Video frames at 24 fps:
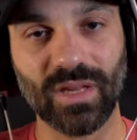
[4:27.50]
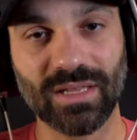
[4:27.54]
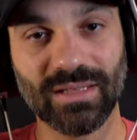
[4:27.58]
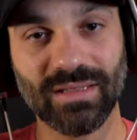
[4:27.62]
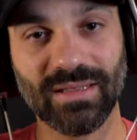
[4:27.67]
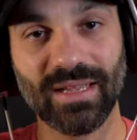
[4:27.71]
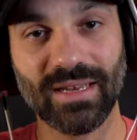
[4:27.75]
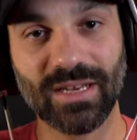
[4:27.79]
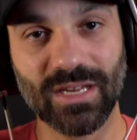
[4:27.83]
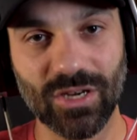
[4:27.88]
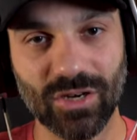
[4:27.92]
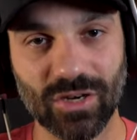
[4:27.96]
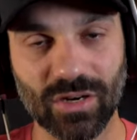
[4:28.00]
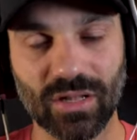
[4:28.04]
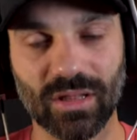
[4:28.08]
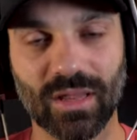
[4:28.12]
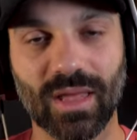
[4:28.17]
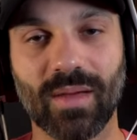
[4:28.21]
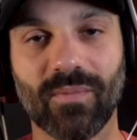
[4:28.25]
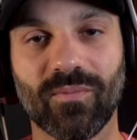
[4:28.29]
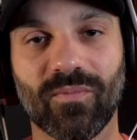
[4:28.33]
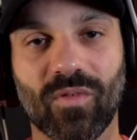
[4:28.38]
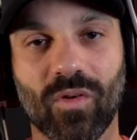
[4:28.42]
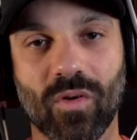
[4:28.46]
linear
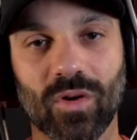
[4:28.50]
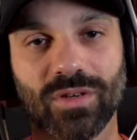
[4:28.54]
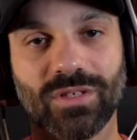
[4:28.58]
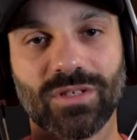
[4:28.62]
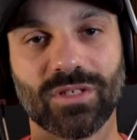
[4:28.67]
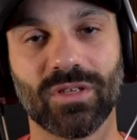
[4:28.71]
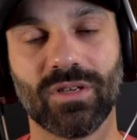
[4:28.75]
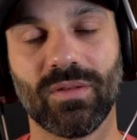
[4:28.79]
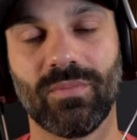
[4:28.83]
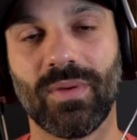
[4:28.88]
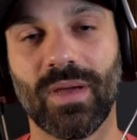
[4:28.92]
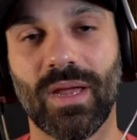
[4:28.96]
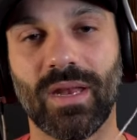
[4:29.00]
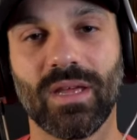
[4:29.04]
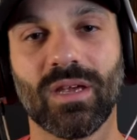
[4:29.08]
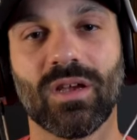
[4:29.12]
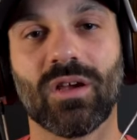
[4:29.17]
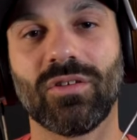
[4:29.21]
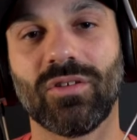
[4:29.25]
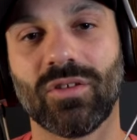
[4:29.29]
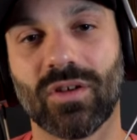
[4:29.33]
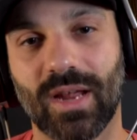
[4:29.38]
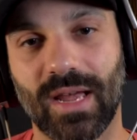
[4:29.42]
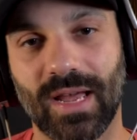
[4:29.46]
clamp force, so depending
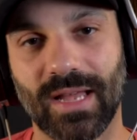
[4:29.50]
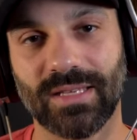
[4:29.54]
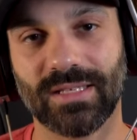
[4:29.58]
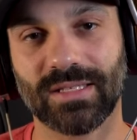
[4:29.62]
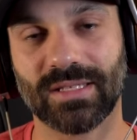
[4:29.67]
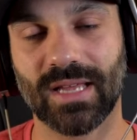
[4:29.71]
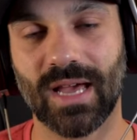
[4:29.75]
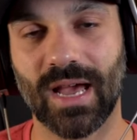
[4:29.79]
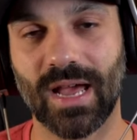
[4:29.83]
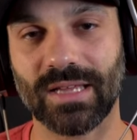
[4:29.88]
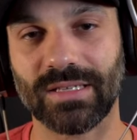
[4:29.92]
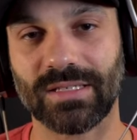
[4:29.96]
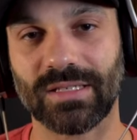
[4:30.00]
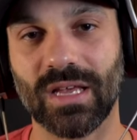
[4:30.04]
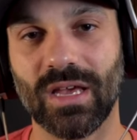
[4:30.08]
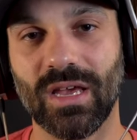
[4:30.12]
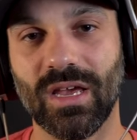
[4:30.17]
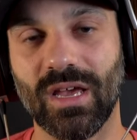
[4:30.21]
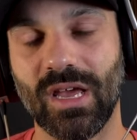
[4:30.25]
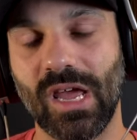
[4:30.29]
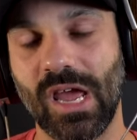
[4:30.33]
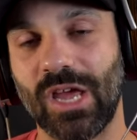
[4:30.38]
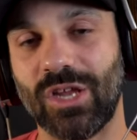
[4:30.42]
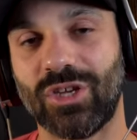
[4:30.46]
on your head size,
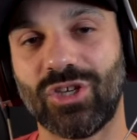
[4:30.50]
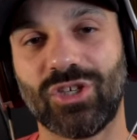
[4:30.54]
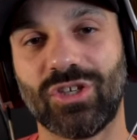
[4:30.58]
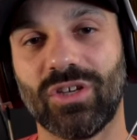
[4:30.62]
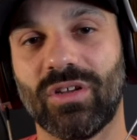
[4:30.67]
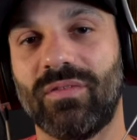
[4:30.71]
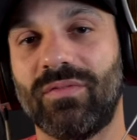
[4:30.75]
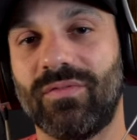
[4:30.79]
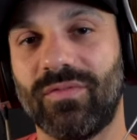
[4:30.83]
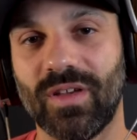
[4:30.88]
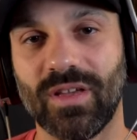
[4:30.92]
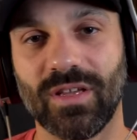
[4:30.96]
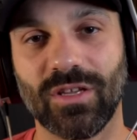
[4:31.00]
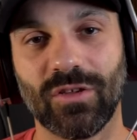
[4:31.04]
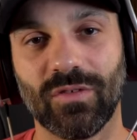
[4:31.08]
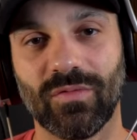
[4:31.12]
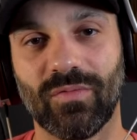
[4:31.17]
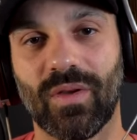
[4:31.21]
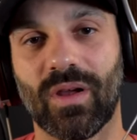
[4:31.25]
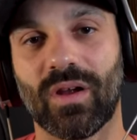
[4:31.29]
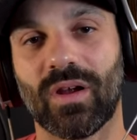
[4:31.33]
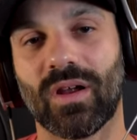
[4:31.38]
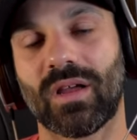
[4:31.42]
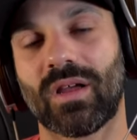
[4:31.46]
it should fit you
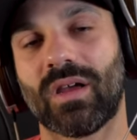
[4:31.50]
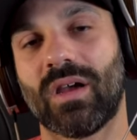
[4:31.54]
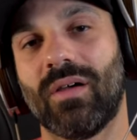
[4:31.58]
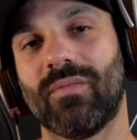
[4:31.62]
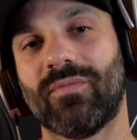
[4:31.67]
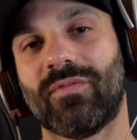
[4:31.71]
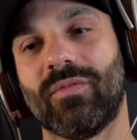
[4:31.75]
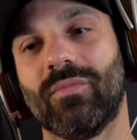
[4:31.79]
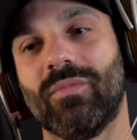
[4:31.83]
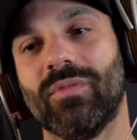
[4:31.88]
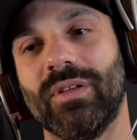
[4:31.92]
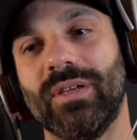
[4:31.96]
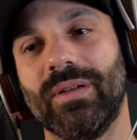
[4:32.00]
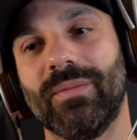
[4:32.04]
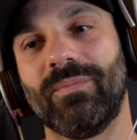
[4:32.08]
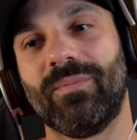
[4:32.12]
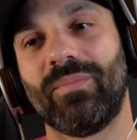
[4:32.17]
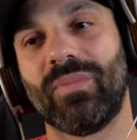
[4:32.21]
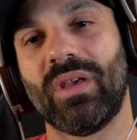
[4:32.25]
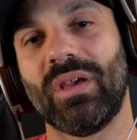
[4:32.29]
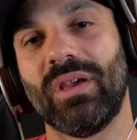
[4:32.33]
very comfortably.